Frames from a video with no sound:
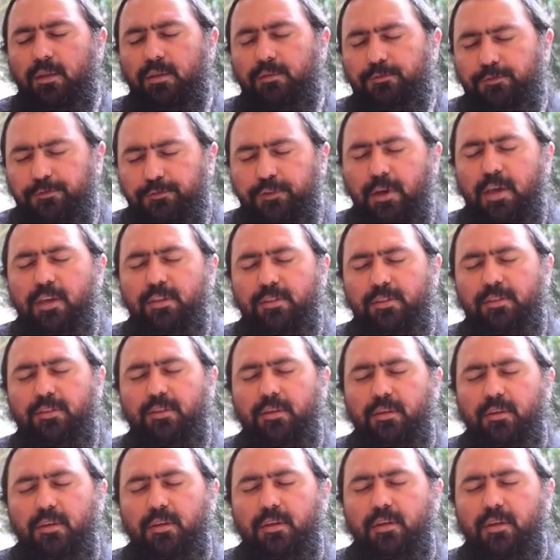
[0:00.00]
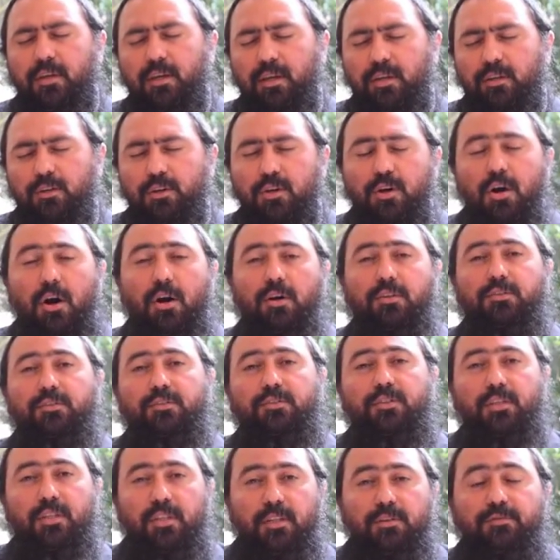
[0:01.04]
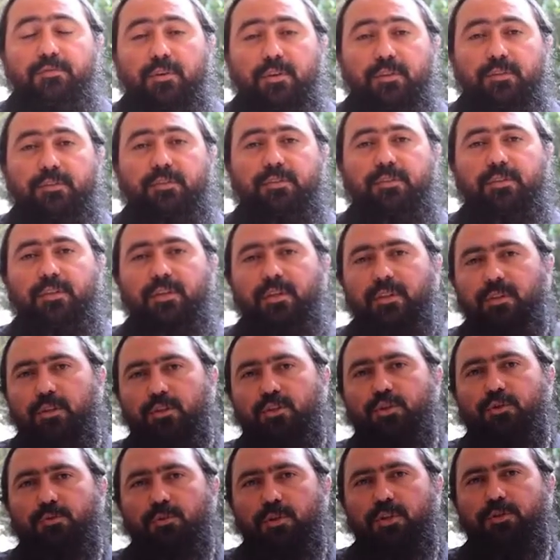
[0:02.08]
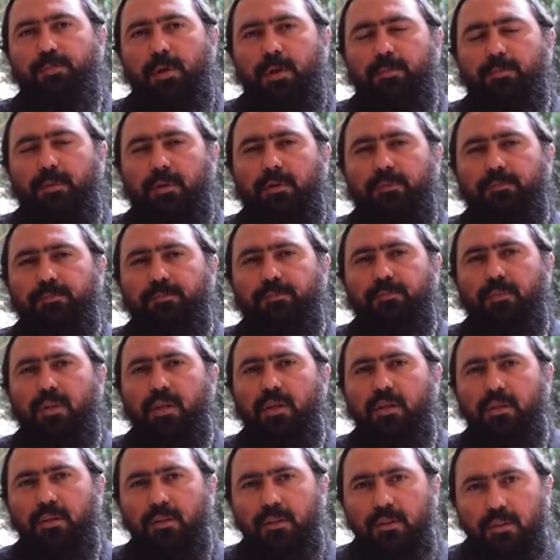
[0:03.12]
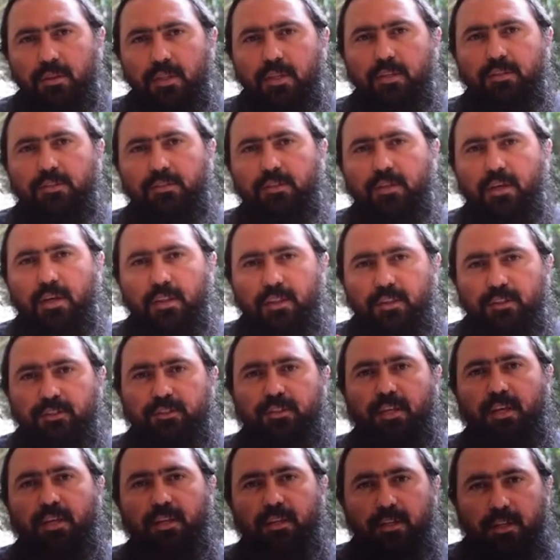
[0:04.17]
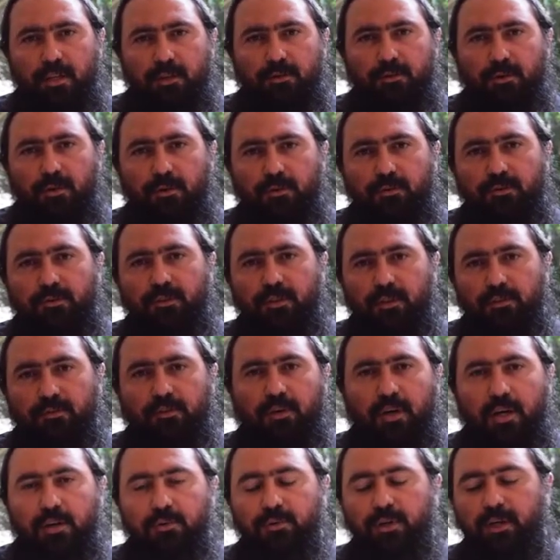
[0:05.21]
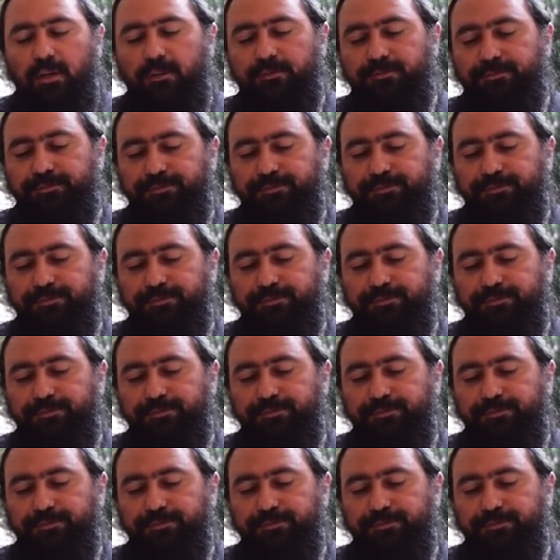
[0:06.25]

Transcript: faith in God's deliverance in the Jewish people. These are the second heroes of Chanukah.